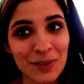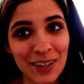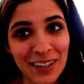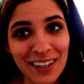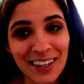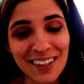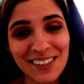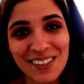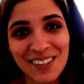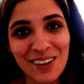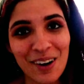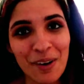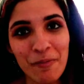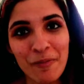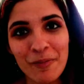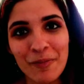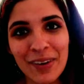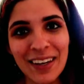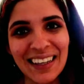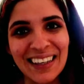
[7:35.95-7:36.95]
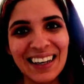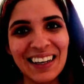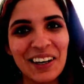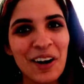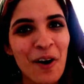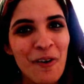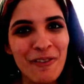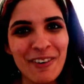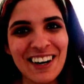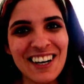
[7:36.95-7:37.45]
week so I'm being an
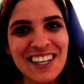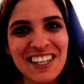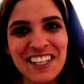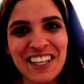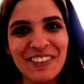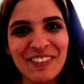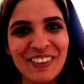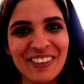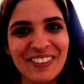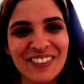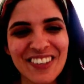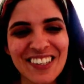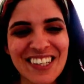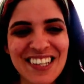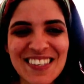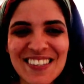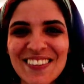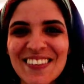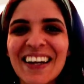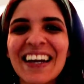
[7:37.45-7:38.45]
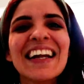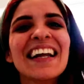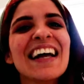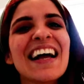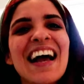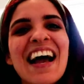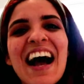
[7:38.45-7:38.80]
overachiever for this one.